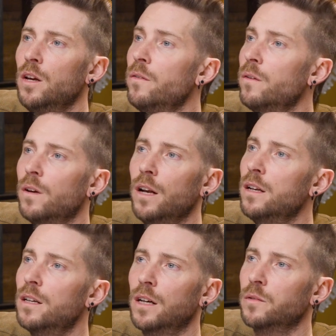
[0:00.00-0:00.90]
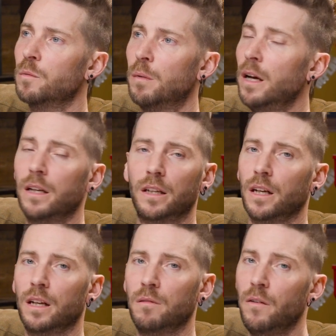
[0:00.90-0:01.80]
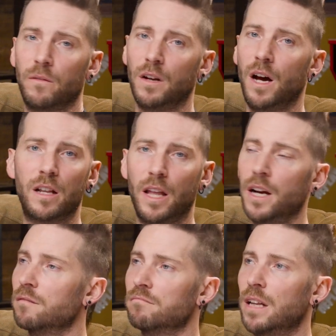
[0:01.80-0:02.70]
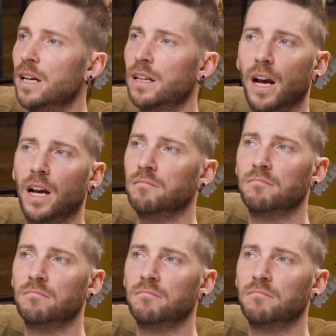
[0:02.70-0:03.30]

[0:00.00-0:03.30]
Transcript: you haven't even gotten to Dr. Robotnik yet. We haven't gotten to that guy.